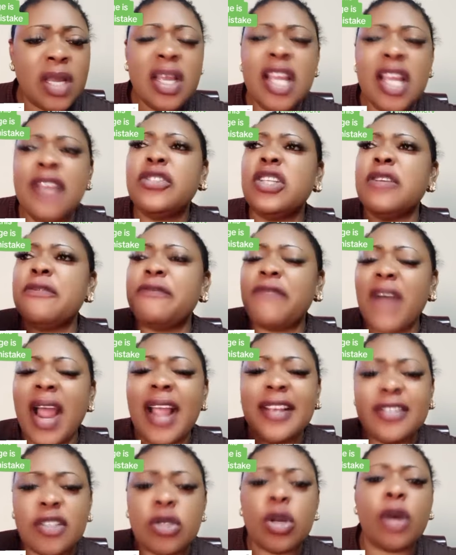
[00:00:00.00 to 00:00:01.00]
If she
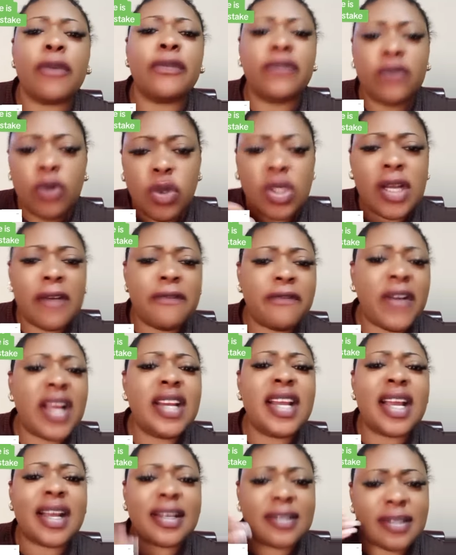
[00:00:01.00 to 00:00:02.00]
finds love, good and fine,
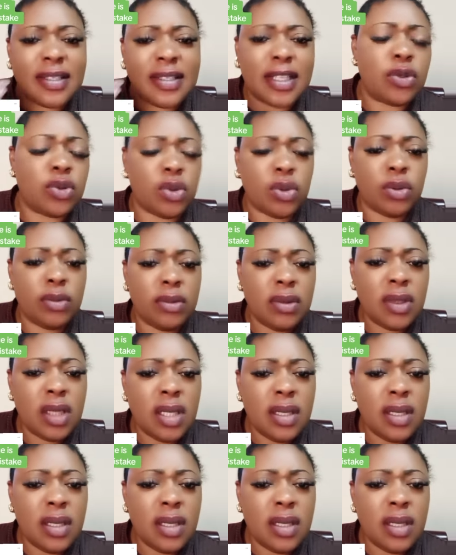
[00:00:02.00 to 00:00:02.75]
they can settle.